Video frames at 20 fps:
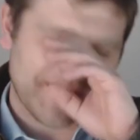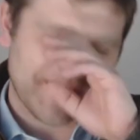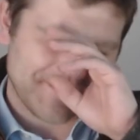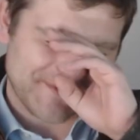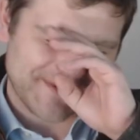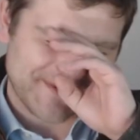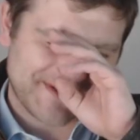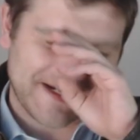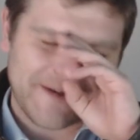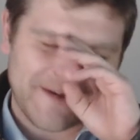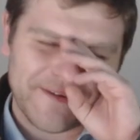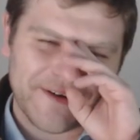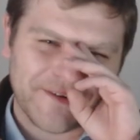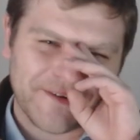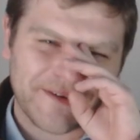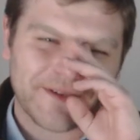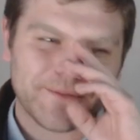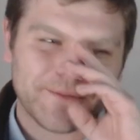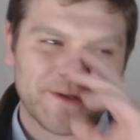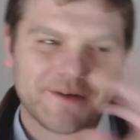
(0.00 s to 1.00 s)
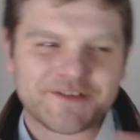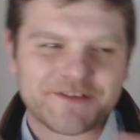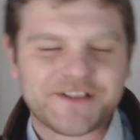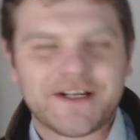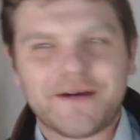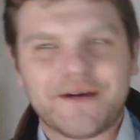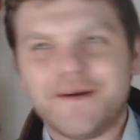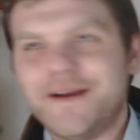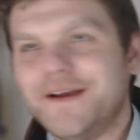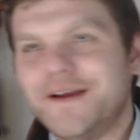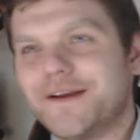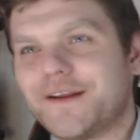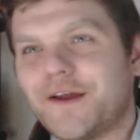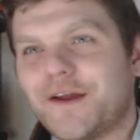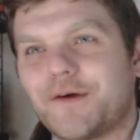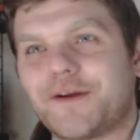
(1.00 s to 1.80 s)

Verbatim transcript: It shows he knows what's going on in the world.